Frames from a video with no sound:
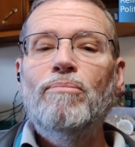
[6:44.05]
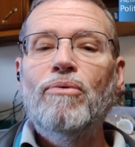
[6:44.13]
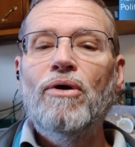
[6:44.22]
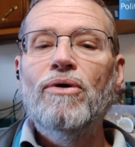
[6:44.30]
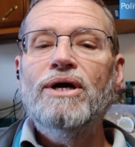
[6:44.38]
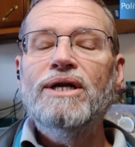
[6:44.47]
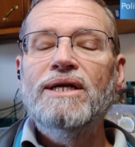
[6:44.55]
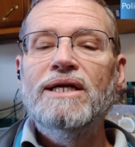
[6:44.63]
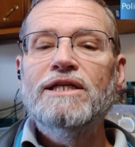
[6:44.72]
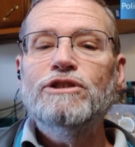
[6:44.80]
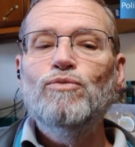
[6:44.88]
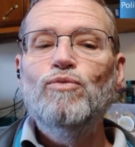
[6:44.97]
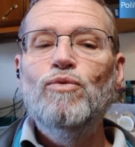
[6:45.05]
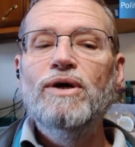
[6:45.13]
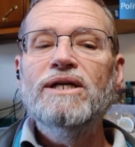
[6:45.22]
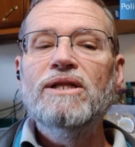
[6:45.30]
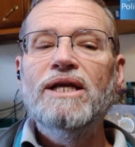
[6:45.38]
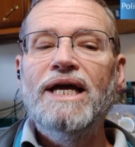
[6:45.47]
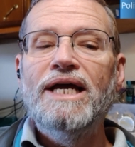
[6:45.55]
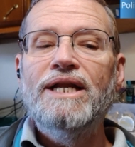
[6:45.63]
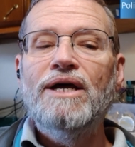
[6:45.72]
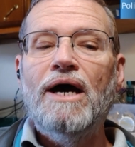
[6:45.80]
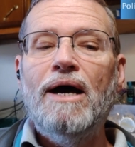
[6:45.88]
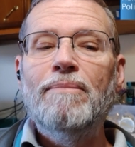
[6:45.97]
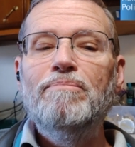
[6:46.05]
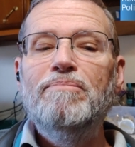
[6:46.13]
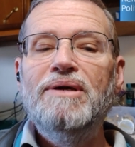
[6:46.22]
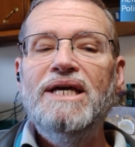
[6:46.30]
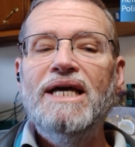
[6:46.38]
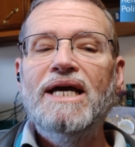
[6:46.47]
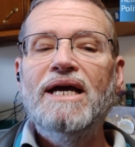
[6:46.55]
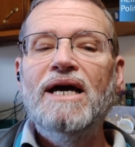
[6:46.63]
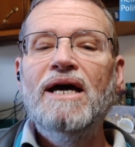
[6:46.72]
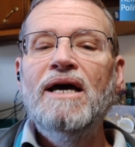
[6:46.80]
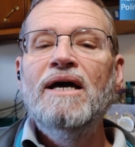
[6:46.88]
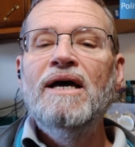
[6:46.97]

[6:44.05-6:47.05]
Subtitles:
brokenness will end up being